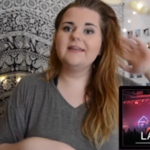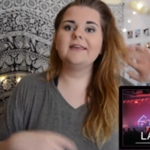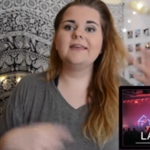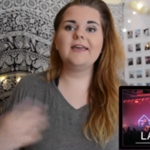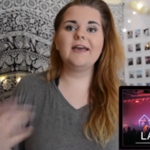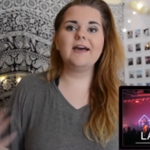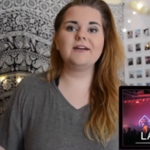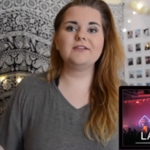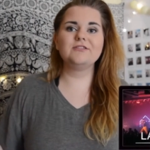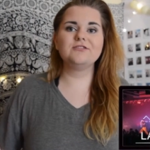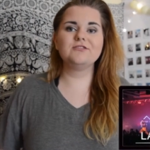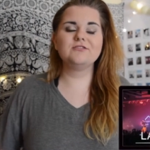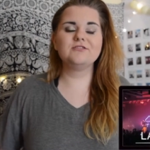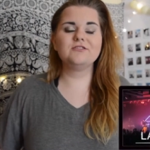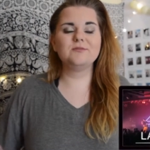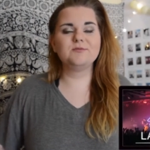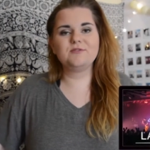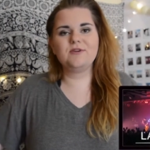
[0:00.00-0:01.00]
yeah
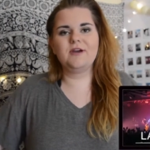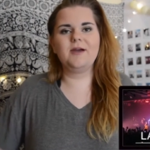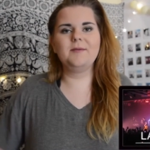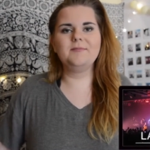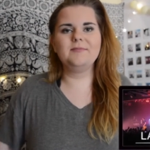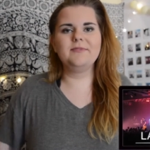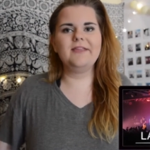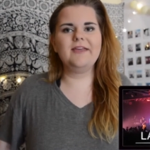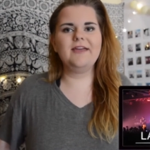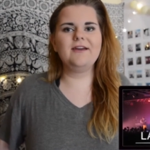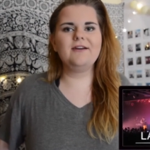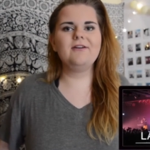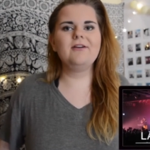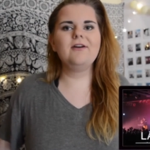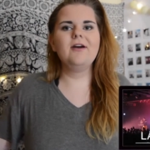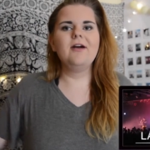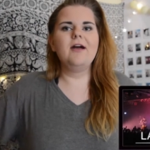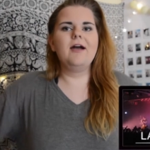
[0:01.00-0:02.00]
just subscribe
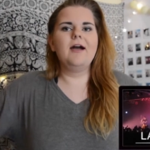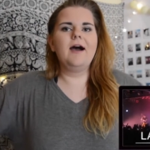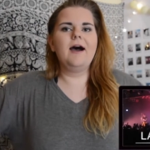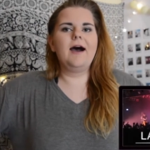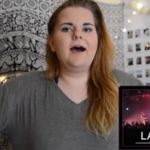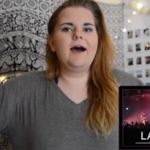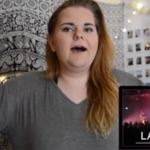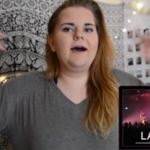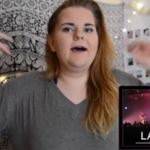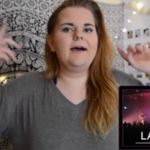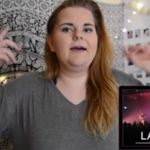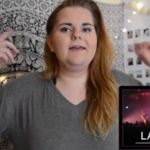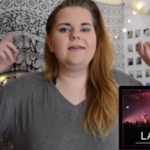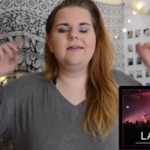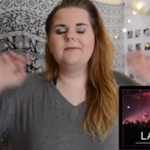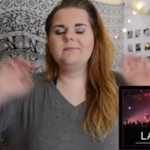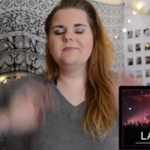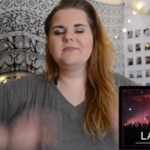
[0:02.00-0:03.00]
there
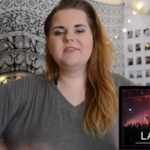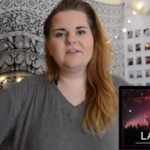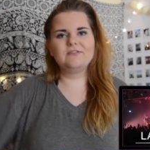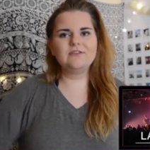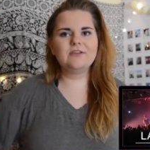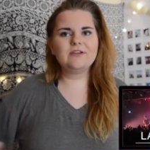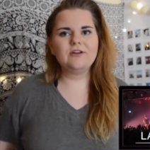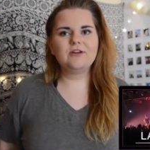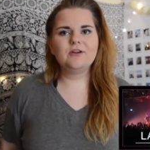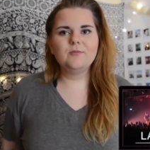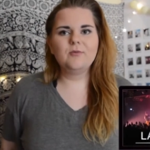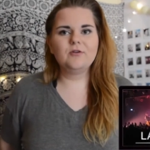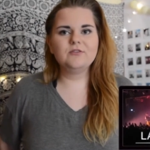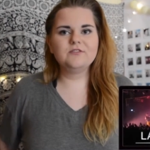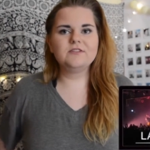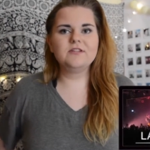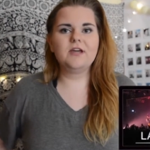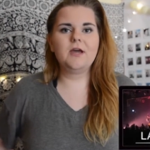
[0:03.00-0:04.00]
I'm definitely gonna be
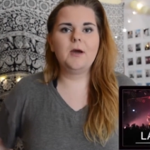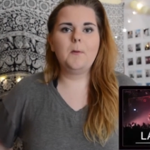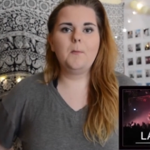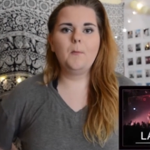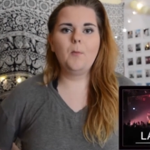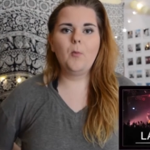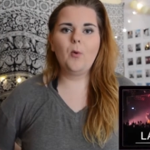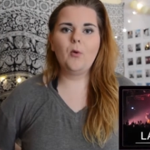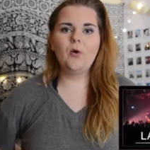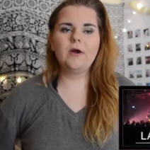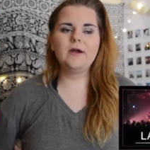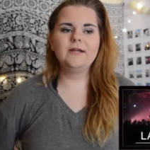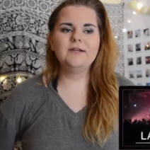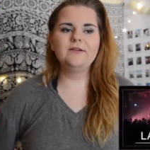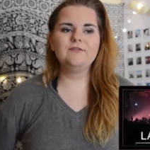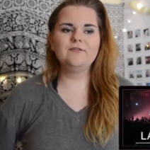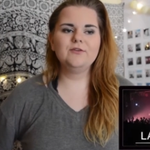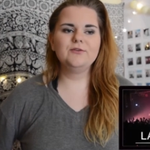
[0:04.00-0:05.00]
posting more
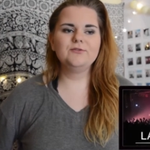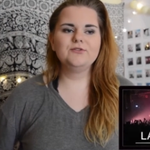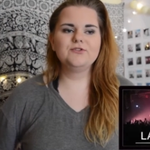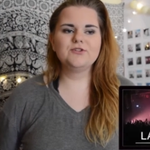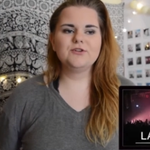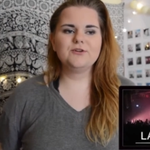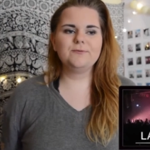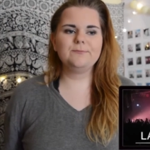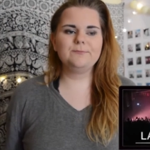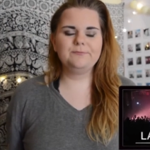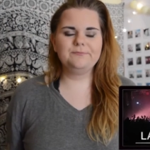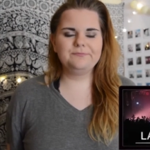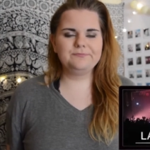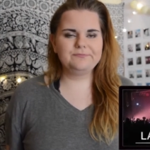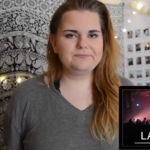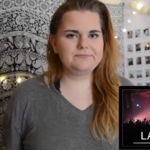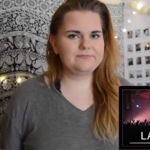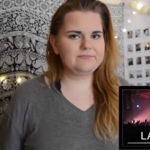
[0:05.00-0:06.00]
in the future
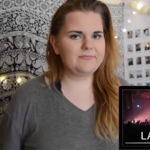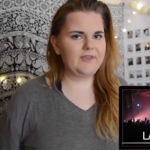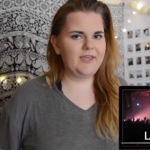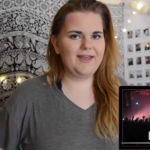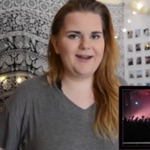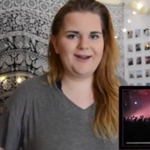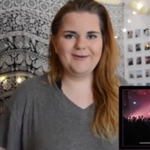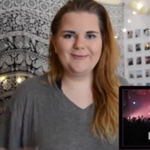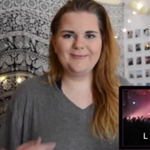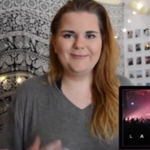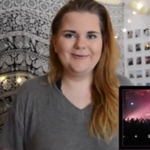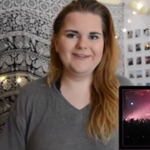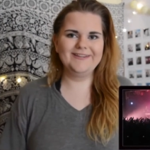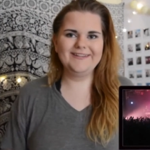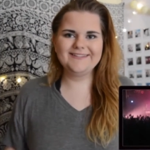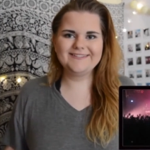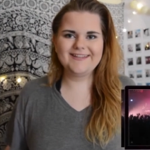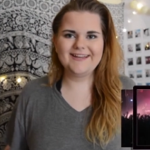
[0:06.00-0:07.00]
and I'm
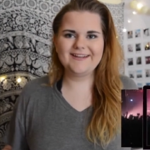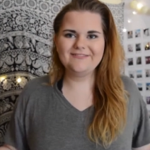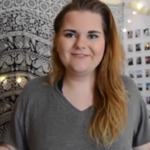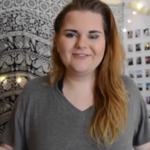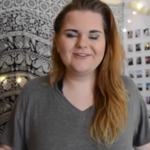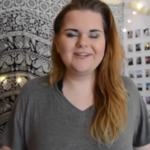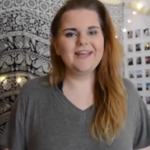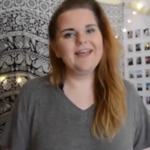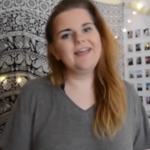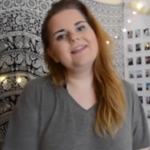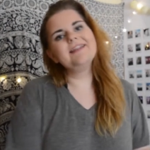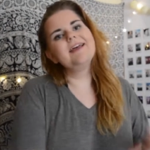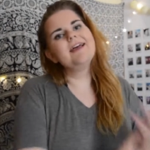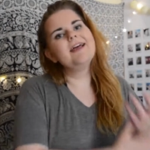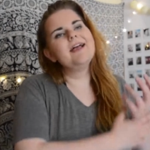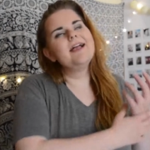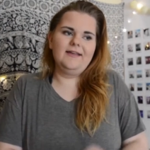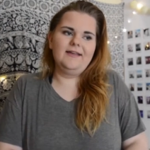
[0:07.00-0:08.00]
really excited for that
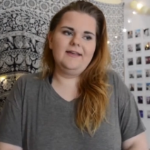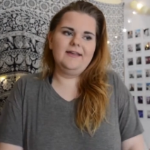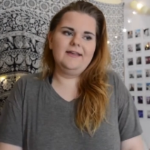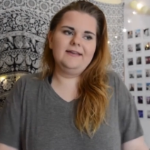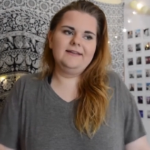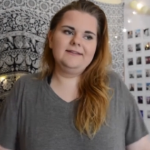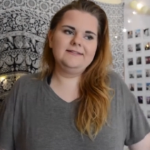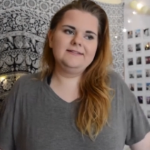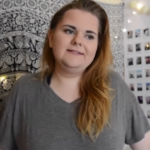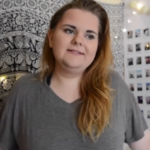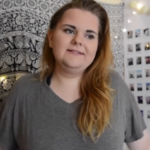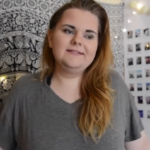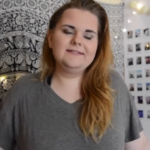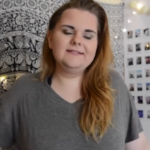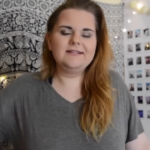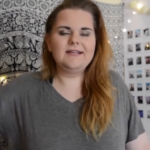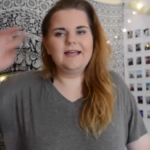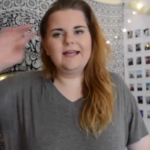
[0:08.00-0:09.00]

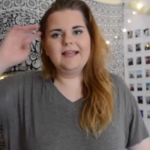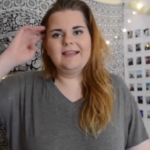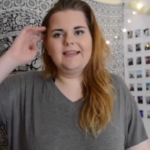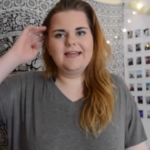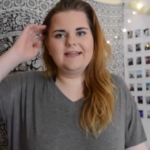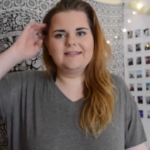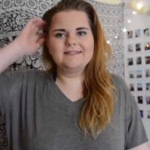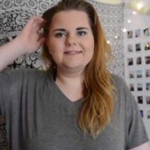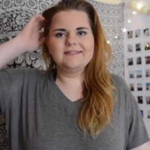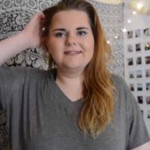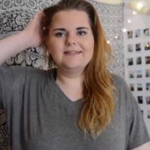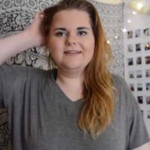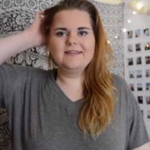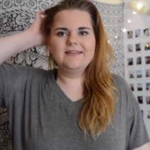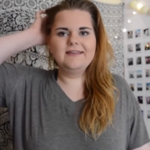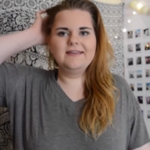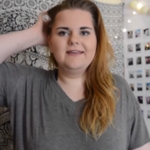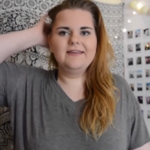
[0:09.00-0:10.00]
and
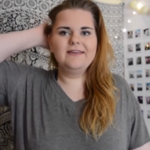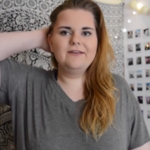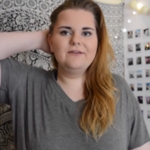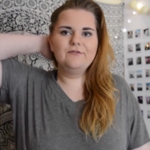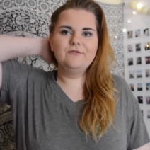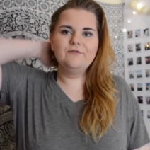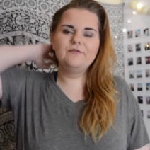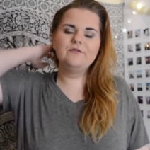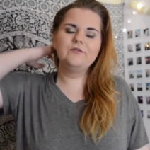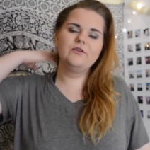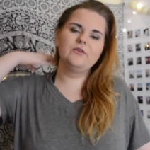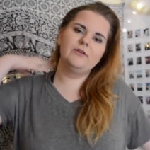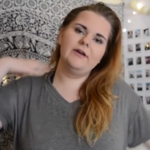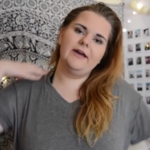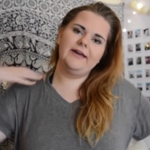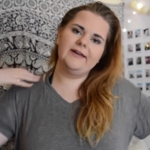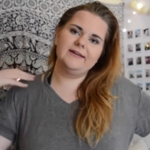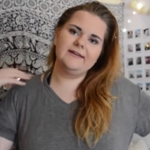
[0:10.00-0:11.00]
lastly if you
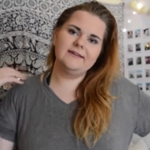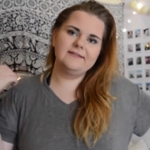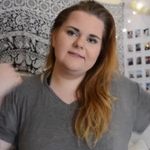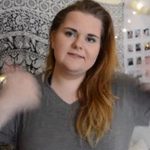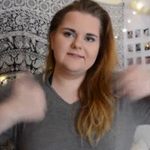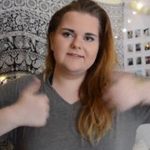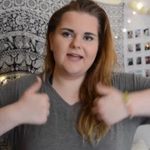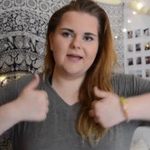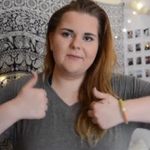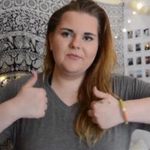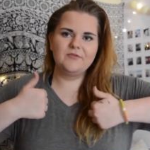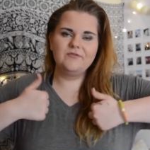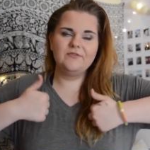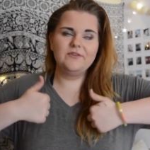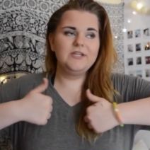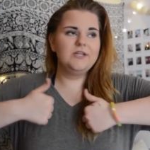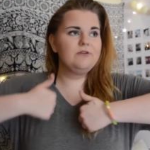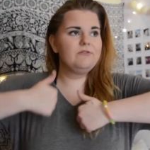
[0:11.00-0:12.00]
like this type of
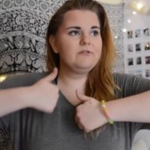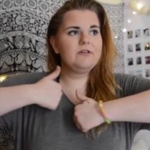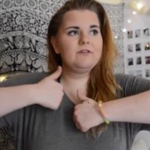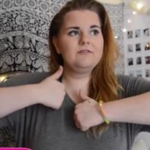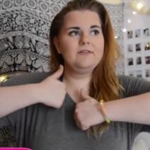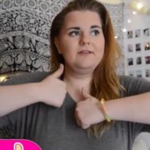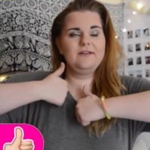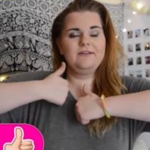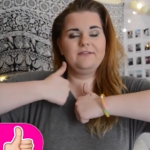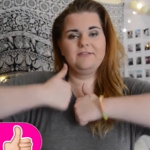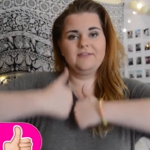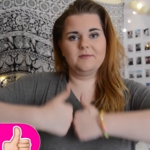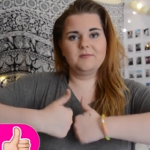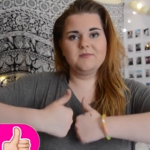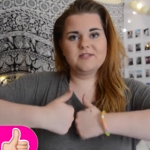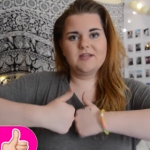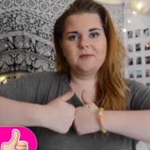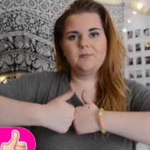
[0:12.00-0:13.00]
video give it a
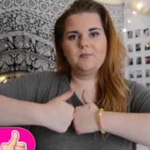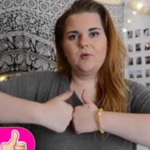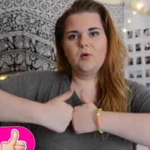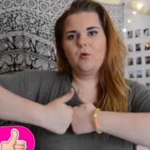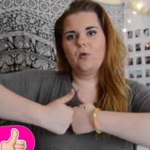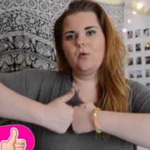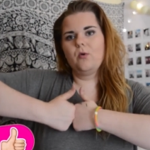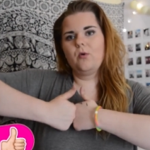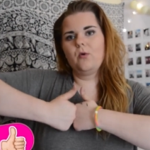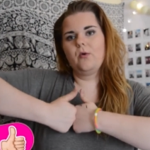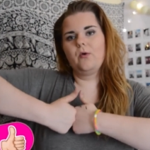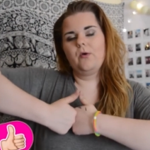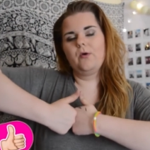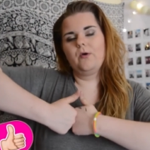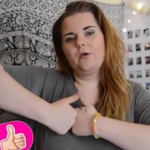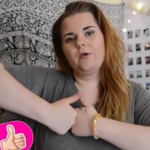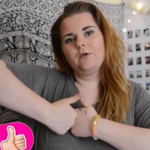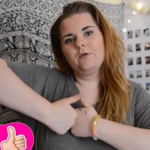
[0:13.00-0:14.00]
thumbs up or
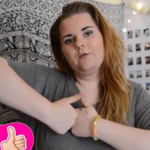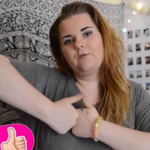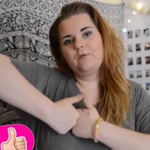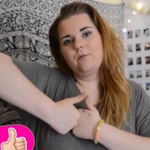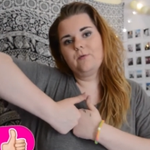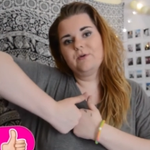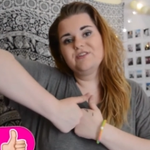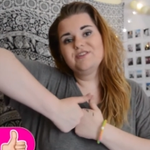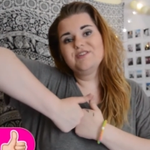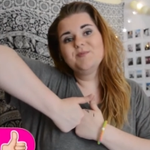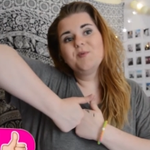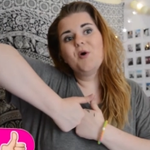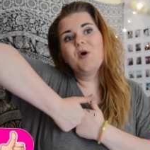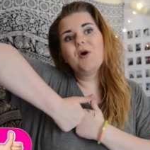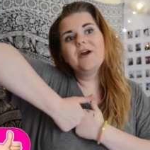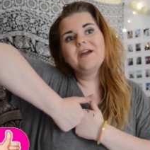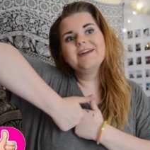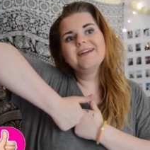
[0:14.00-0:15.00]
if you want to see
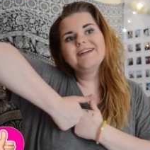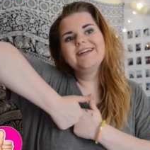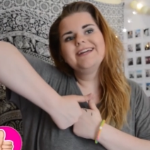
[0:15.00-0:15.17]
more